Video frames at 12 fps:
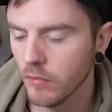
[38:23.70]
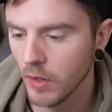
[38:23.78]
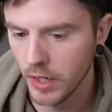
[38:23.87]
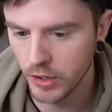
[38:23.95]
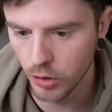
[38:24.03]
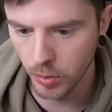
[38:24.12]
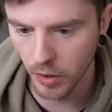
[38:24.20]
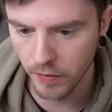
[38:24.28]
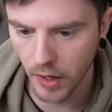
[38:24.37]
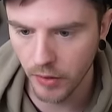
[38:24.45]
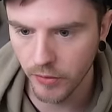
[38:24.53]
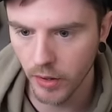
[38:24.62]
He should bluff that
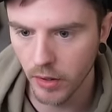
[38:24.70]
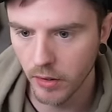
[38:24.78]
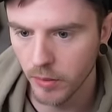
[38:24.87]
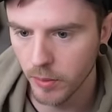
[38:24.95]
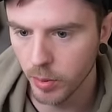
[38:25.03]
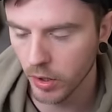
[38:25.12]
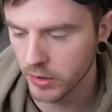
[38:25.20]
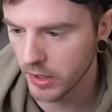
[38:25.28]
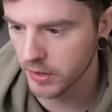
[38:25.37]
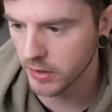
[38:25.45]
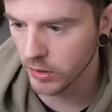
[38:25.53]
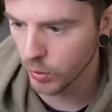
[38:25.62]
on turn. He blocks
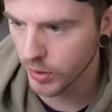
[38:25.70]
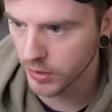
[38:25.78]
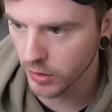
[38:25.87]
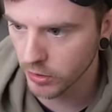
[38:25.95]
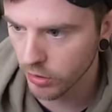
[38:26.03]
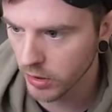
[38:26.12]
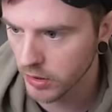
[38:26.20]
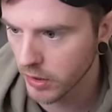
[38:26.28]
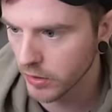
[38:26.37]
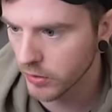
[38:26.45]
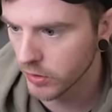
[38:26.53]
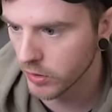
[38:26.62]
aces and queens, our strongest
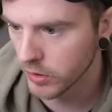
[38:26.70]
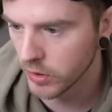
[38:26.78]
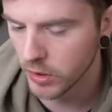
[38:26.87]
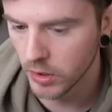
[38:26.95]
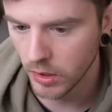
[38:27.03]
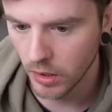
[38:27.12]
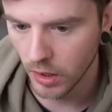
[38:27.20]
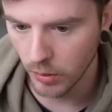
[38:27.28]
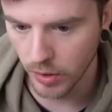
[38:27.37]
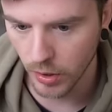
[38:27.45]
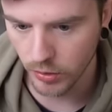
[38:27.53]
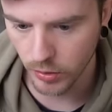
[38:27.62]
hands. And
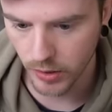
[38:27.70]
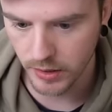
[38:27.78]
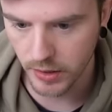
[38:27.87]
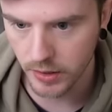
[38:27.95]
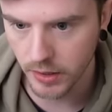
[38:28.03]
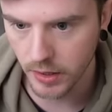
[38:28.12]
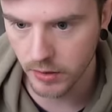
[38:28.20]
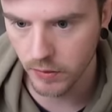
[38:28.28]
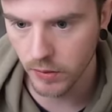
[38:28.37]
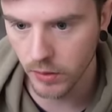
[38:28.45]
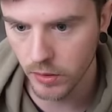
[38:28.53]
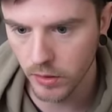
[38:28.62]
he also gets ace king to
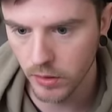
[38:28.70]
fold.